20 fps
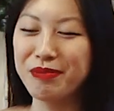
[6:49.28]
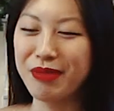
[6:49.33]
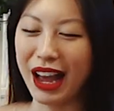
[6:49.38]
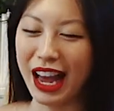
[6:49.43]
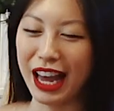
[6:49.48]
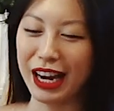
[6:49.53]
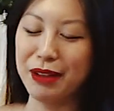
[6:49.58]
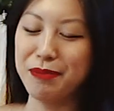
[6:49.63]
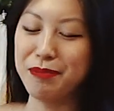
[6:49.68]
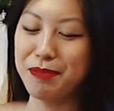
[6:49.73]

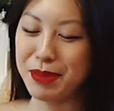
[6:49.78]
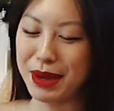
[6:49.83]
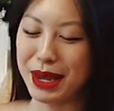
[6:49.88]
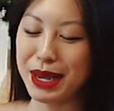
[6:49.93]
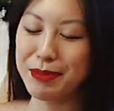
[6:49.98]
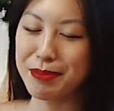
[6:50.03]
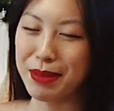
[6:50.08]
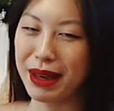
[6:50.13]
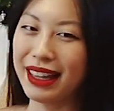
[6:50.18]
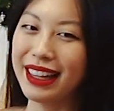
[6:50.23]
had a
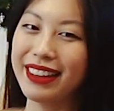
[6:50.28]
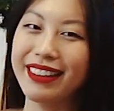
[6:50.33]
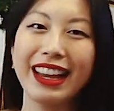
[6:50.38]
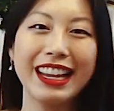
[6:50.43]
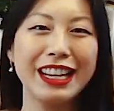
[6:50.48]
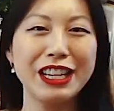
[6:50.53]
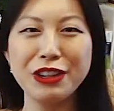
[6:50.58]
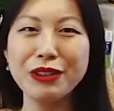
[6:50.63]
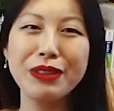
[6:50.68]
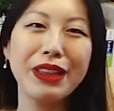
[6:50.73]
big belly. They
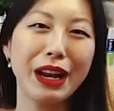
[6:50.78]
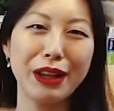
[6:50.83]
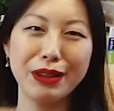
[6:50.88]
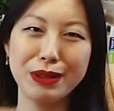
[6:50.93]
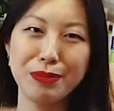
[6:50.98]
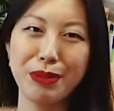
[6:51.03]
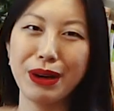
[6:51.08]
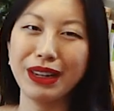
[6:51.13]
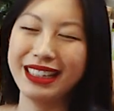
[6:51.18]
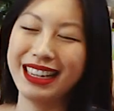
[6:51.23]
knew that I was
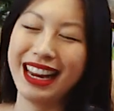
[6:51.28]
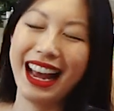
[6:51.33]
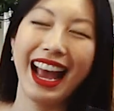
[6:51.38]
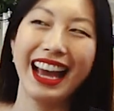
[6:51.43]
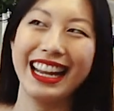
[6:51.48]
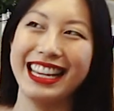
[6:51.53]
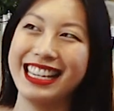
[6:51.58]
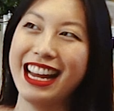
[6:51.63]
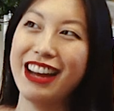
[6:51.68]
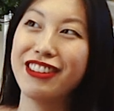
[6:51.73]
pregnant. I
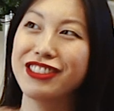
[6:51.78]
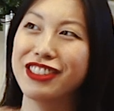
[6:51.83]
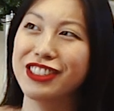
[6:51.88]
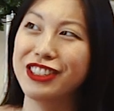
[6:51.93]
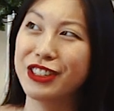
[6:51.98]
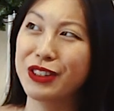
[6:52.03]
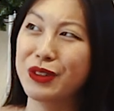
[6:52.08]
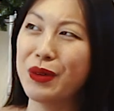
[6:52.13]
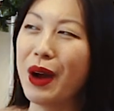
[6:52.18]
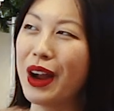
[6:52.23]
had announced it to
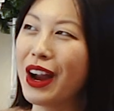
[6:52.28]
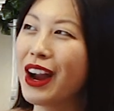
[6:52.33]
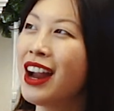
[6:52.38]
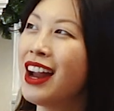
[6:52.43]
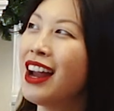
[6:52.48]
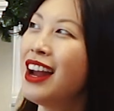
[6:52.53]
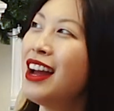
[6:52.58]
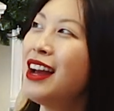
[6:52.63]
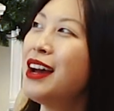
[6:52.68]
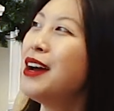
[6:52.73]
the choir.
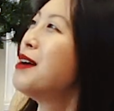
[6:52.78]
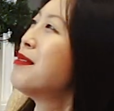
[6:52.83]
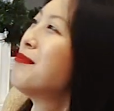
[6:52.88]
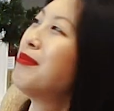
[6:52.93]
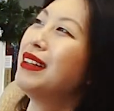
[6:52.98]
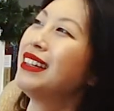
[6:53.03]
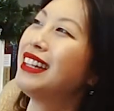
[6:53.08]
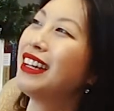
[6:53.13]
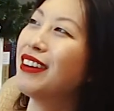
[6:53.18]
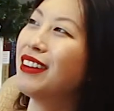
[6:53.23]

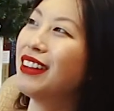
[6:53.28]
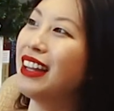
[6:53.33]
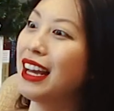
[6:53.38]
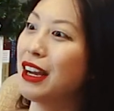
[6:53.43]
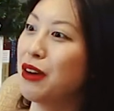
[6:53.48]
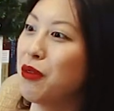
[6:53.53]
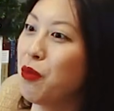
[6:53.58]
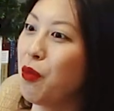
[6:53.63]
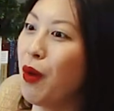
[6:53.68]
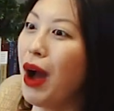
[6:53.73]
But they were
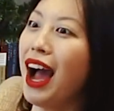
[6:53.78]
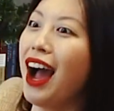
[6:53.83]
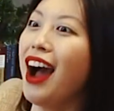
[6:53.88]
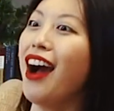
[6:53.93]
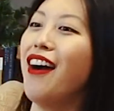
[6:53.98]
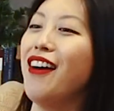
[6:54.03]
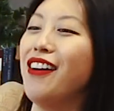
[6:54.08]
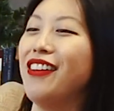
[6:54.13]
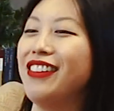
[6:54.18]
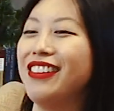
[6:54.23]
like,
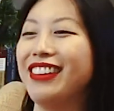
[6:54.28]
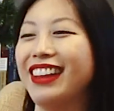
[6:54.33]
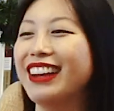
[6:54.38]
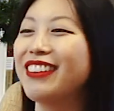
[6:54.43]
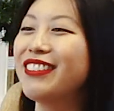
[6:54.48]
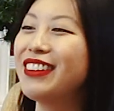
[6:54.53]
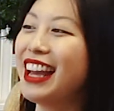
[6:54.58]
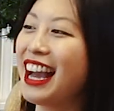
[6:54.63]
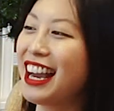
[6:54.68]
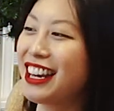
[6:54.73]
wow, like
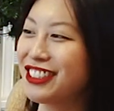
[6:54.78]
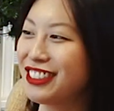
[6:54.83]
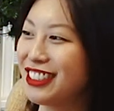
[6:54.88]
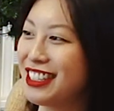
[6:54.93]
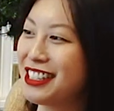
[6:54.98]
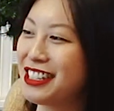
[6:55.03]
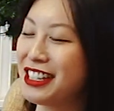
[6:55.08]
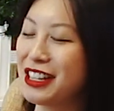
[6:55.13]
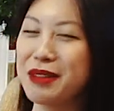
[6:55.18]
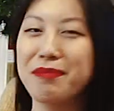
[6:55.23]
we actually
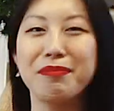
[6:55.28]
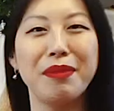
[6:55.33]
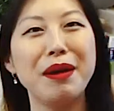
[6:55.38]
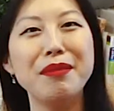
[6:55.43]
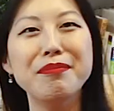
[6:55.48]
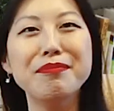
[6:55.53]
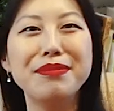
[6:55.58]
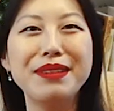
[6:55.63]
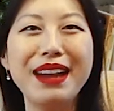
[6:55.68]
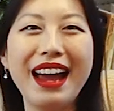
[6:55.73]
see the
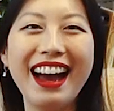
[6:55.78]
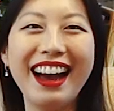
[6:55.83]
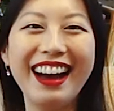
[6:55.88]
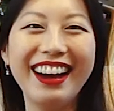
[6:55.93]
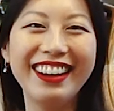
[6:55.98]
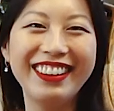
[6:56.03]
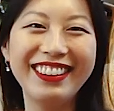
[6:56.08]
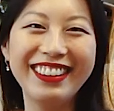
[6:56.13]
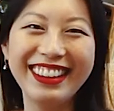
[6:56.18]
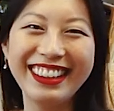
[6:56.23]
bump
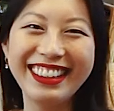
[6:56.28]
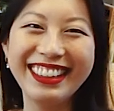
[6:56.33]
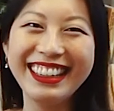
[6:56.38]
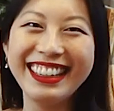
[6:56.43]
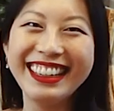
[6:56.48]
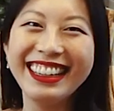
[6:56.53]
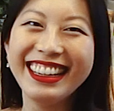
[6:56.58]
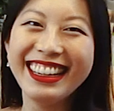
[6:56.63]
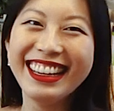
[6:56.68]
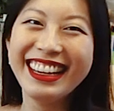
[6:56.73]
now, and
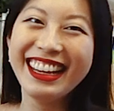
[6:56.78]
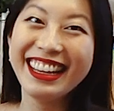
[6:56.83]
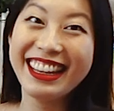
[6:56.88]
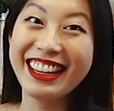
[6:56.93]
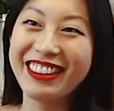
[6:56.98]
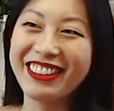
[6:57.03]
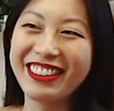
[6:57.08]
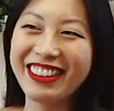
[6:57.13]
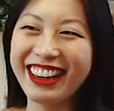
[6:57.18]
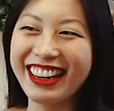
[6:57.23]
they
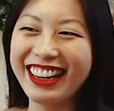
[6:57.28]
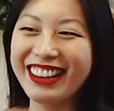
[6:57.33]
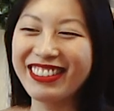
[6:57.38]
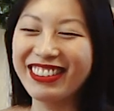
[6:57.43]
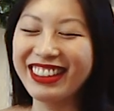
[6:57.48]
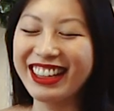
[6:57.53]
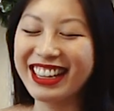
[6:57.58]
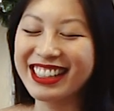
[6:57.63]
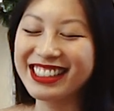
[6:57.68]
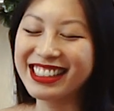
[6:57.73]
were getting
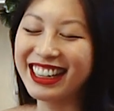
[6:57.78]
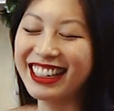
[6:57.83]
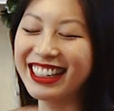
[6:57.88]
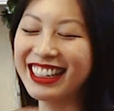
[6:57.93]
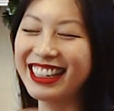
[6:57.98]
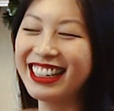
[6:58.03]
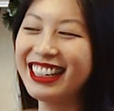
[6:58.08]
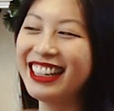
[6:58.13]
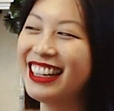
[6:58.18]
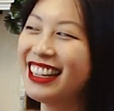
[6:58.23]
really
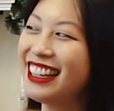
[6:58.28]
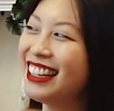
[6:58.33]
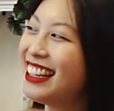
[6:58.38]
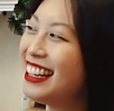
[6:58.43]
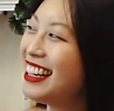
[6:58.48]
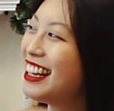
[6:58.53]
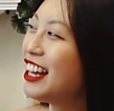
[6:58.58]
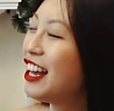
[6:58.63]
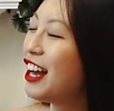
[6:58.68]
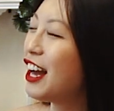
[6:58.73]
excited.
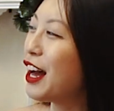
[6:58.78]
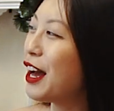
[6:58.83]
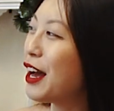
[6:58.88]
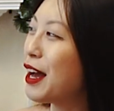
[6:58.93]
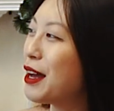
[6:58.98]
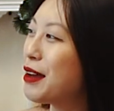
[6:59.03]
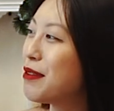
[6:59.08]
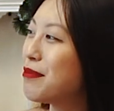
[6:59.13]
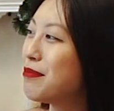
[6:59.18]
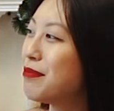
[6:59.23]

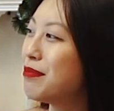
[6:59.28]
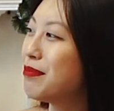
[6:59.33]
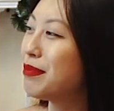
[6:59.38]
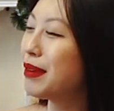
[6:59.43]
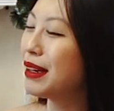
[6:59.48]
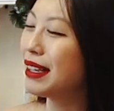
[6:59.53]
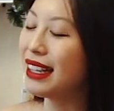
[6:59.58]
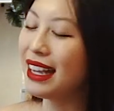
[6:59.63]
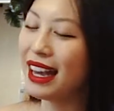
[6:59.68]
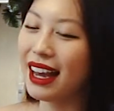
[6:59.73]

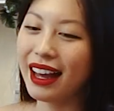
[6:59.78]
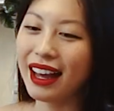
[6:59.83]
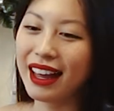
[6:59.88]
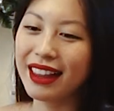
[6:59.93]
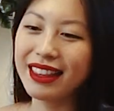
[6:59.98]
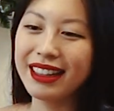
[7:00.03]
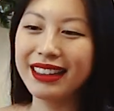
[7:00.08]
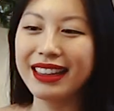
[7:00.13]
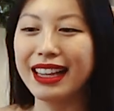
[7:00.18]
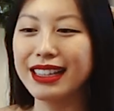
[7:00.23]
But yeah, I
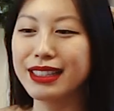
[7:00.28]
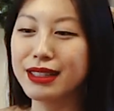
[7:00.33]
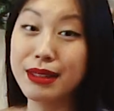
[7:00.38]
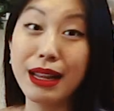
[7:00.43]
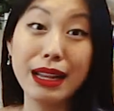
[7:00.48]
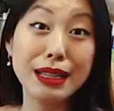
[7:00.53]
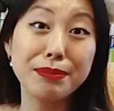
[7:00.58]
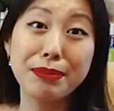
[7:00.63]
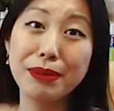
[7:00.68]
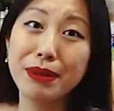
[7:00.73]
think that's
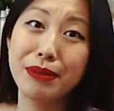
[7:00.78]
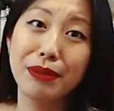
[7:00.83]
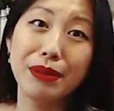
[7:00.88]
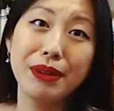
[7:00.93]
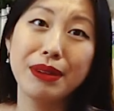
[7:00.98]
been